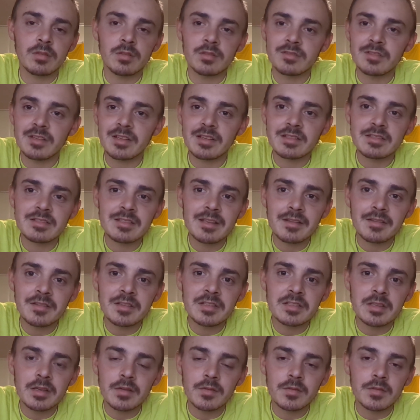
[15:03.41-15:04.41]
There's like
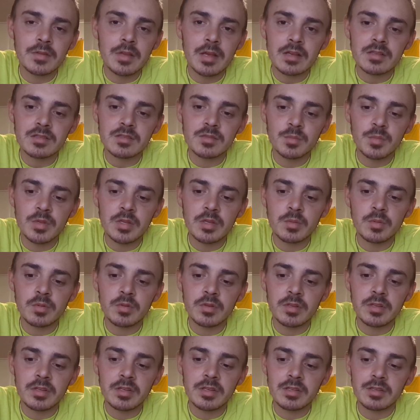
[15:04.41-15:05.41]
77,000
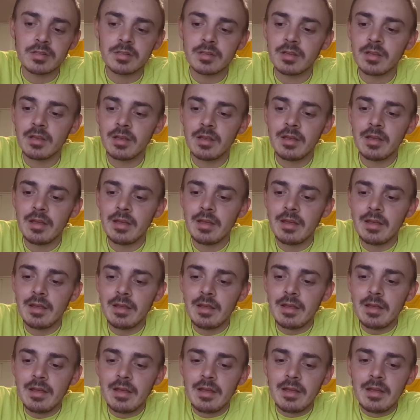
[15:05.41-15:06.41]
people in it.
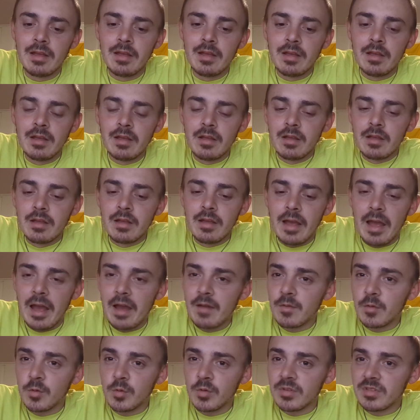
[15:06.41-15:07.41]

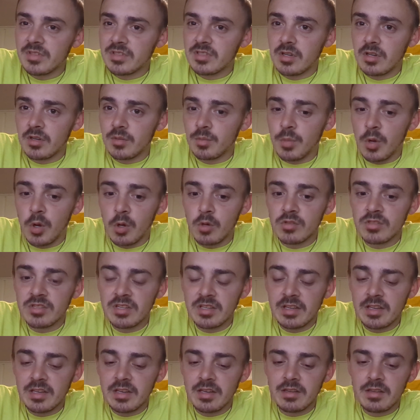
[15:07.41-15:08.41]
Haven't really started
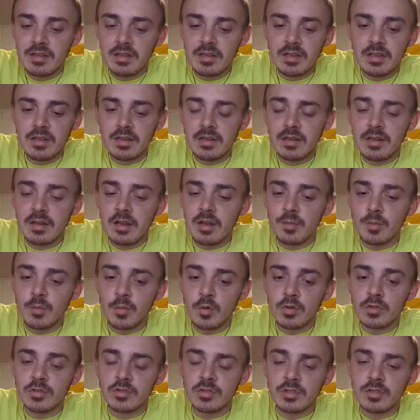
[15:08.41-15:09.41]
posting anything in it. I'm
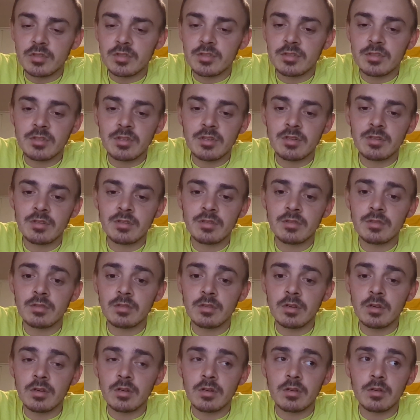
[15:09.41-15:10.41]
more just
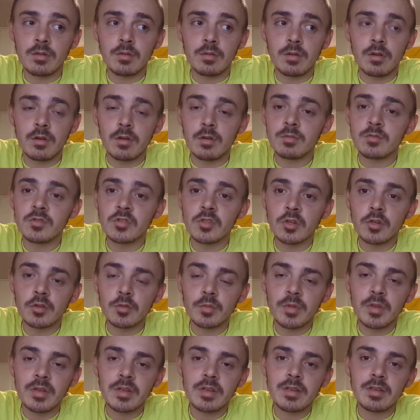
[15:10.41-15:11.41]

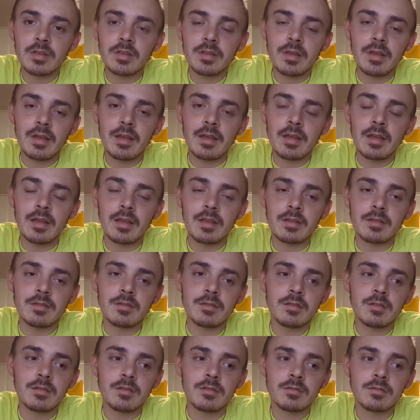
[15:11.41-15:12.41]
observing
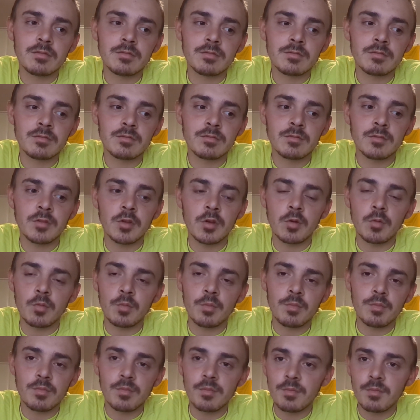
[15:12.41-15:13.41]
and, you know,
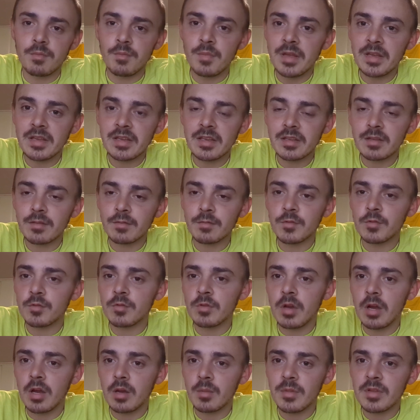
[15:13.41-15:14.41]
making a few
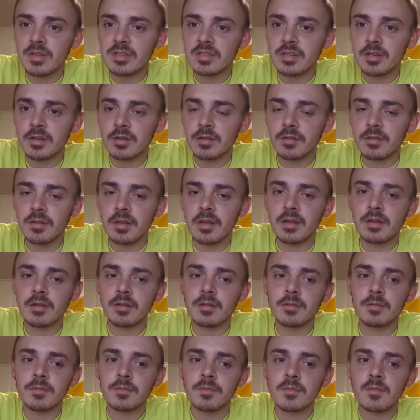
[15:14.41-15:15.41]
comments here or
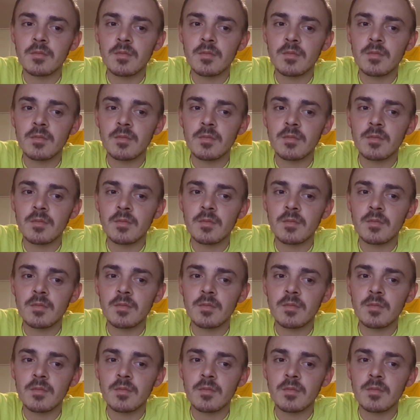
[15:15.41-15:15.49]
there.